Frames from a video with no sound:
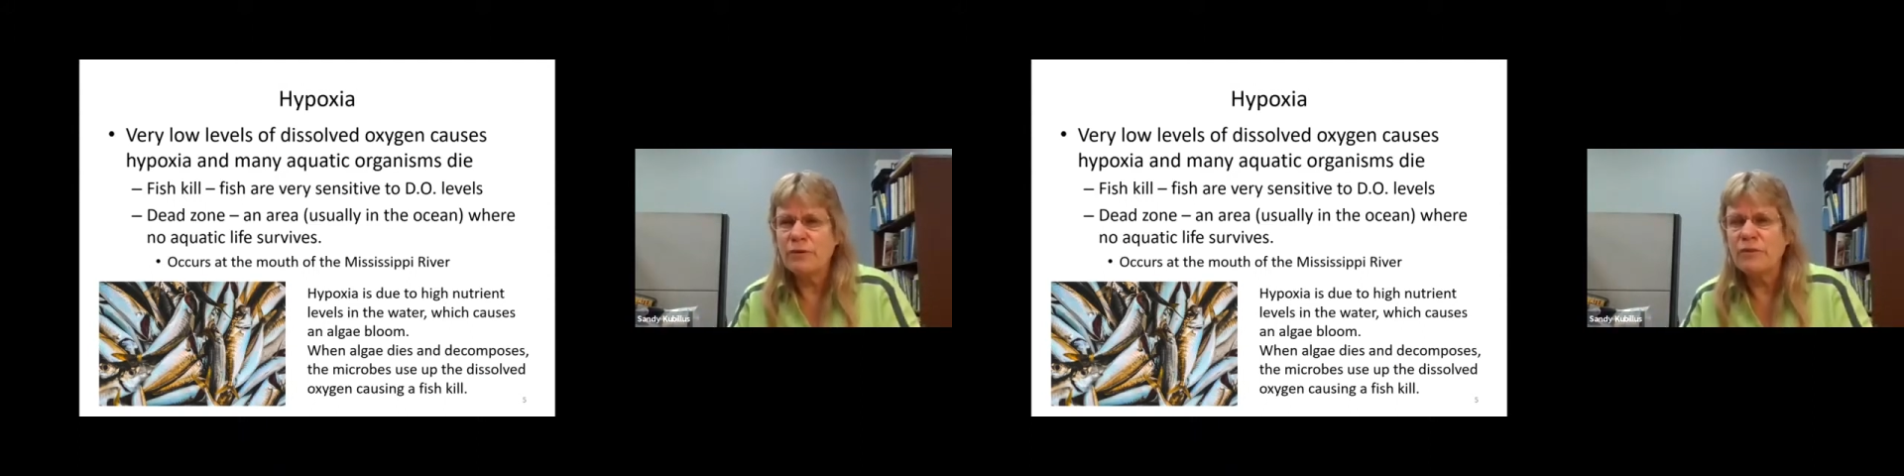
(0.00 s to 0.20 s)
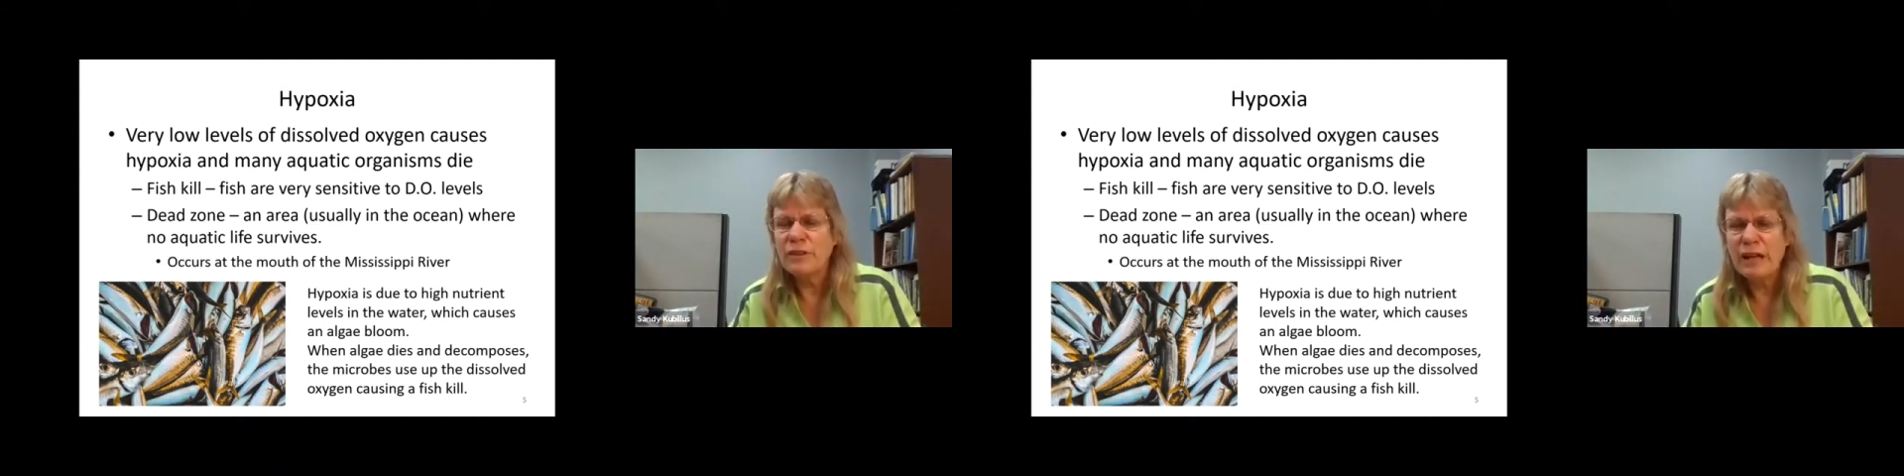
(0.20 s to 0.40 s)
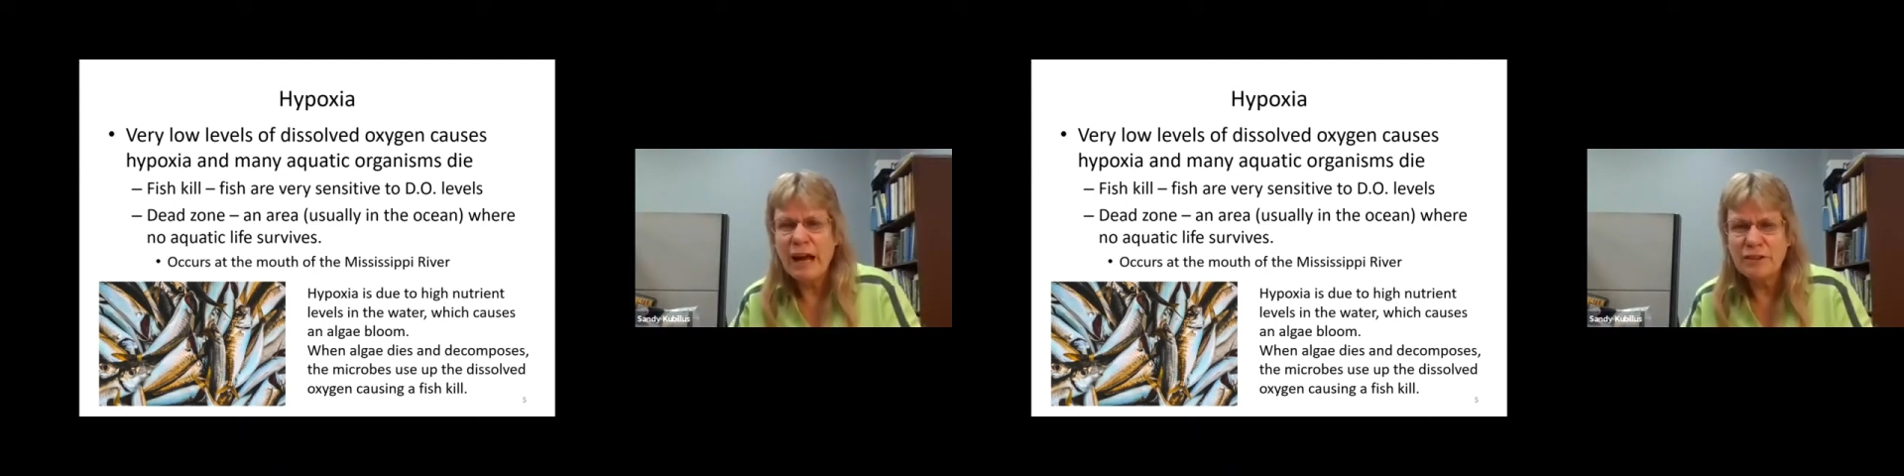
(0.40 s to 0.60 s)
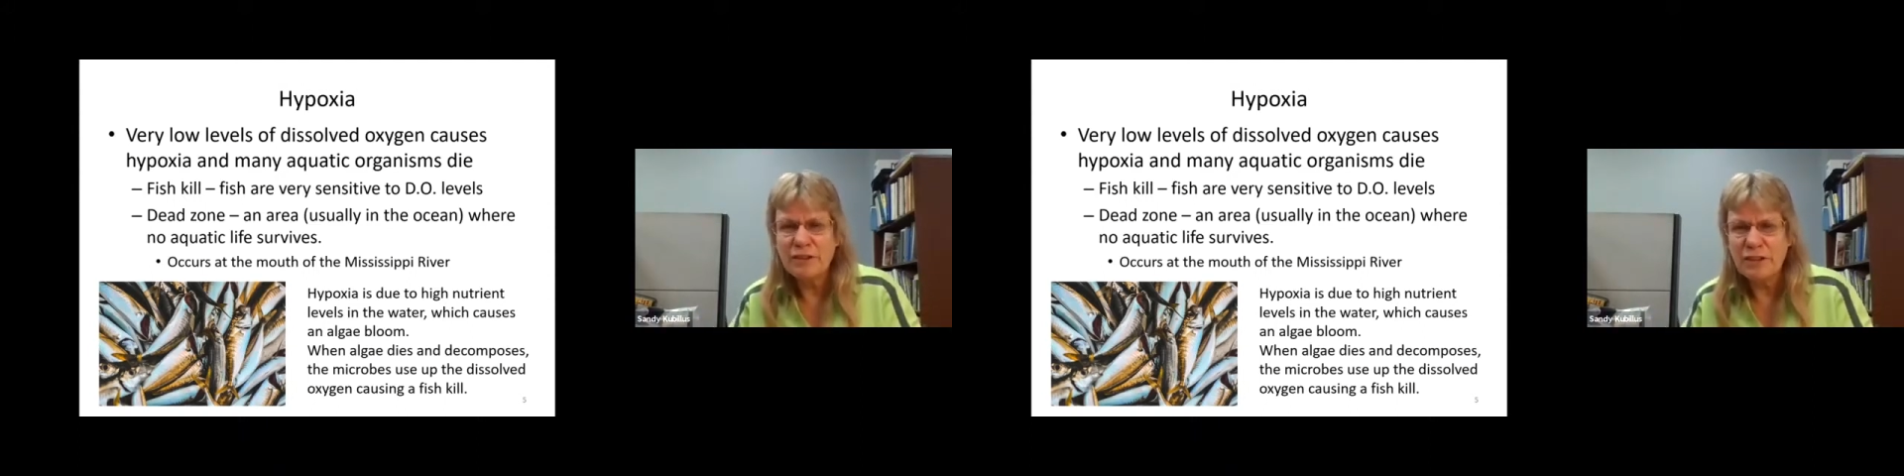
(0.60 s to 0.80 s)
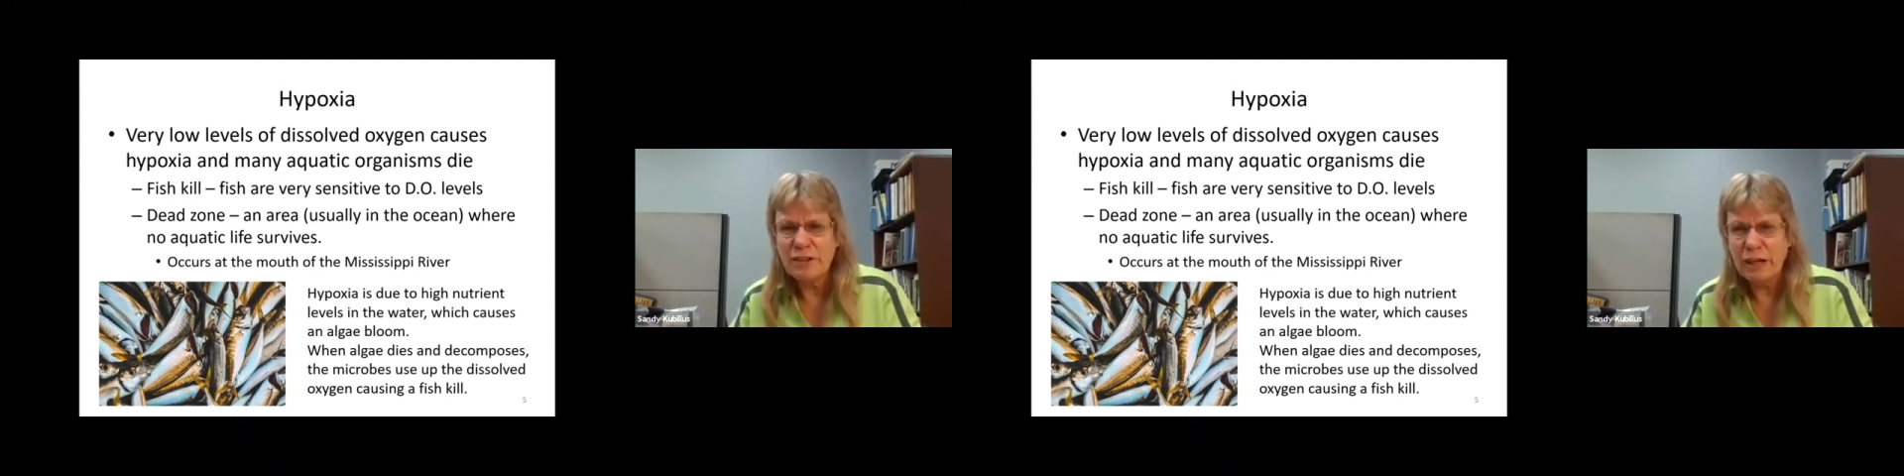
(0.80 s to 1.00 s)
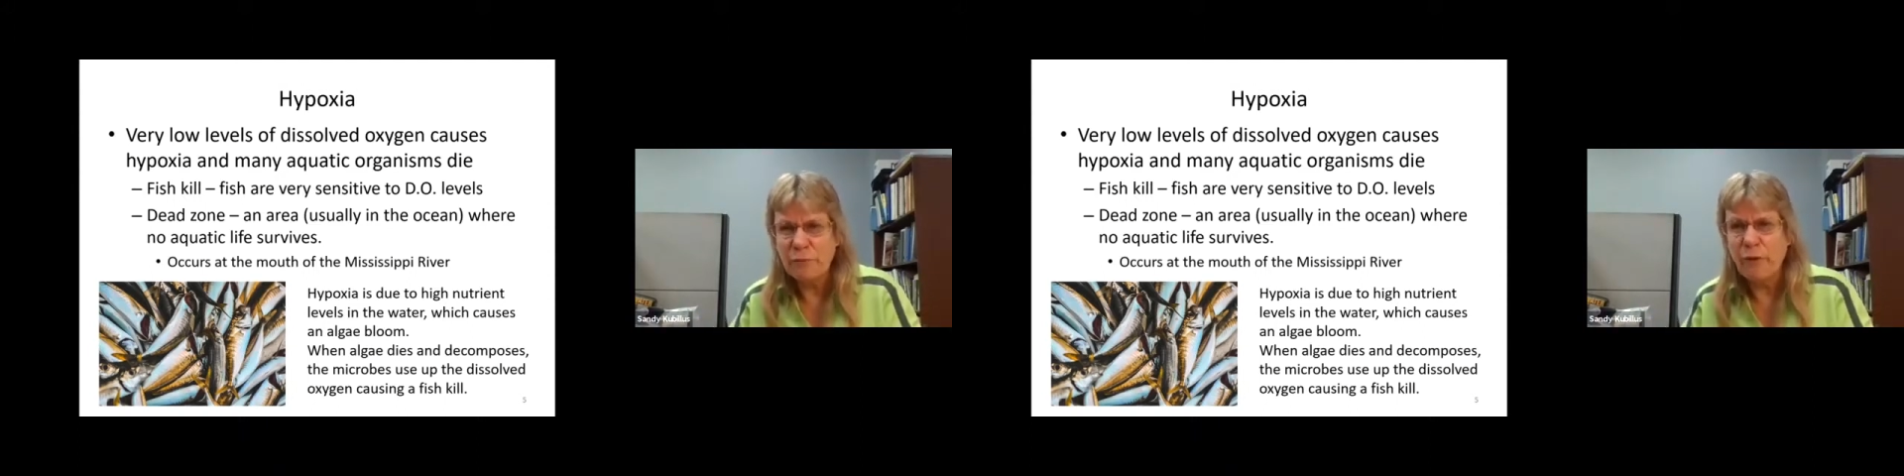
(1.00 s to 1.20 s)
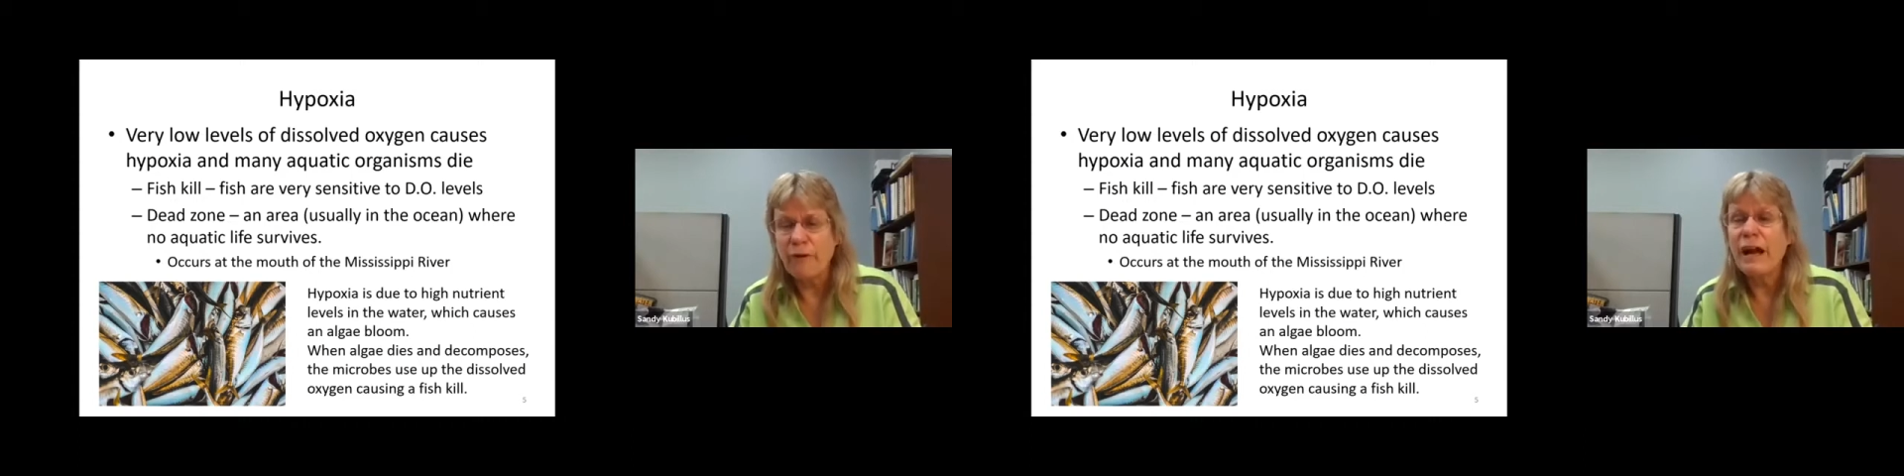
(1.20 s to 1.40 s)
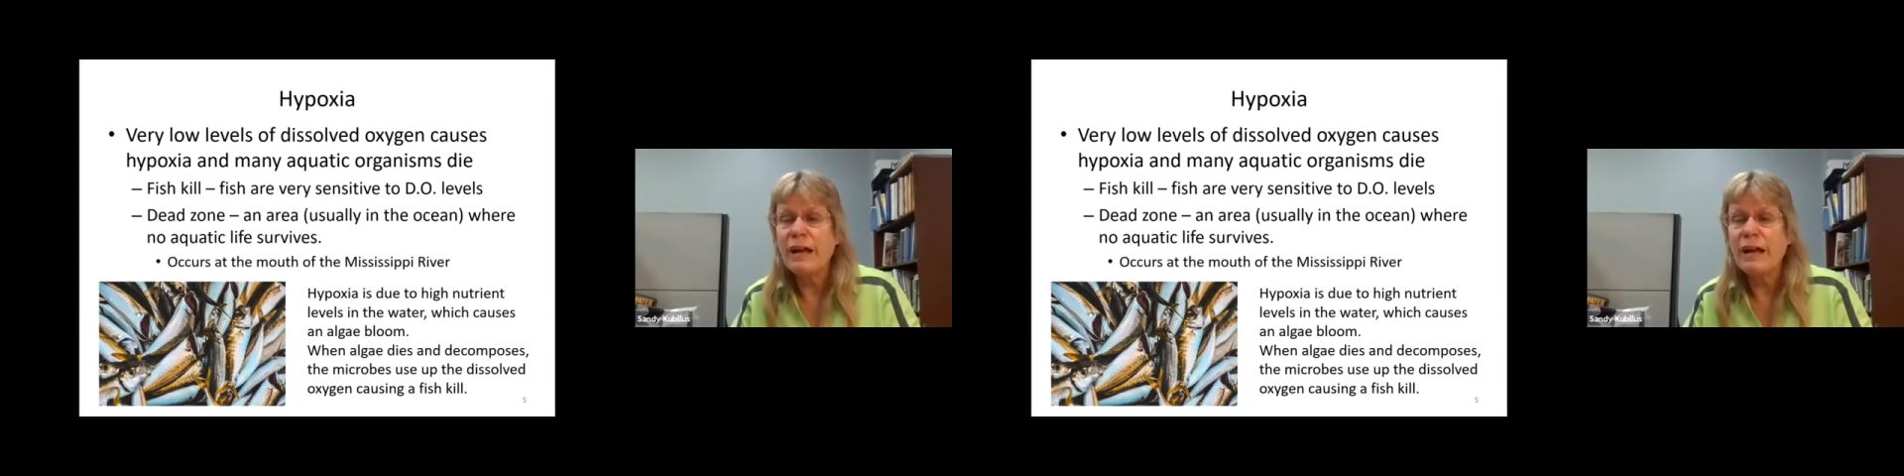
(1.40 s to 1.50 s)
producing oxygen anymore.